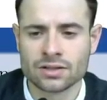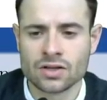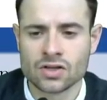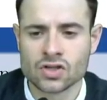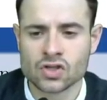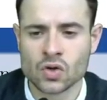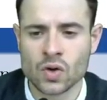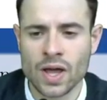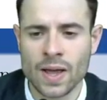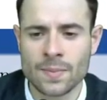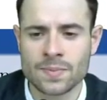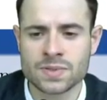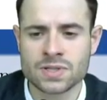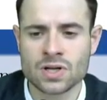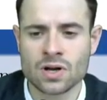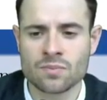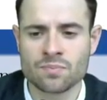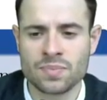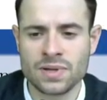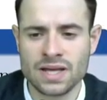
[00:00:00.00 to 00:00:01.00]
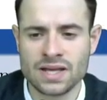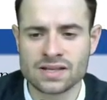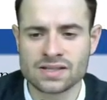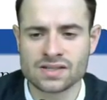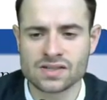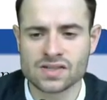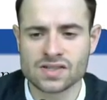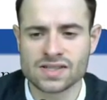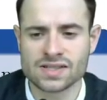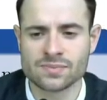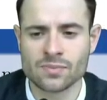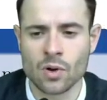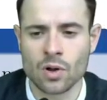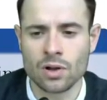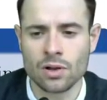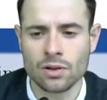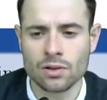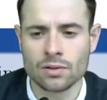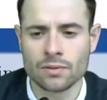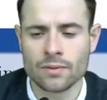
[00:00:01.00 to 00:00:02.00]
so epsilon p is
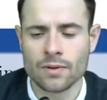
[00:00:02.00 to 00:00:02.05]
small,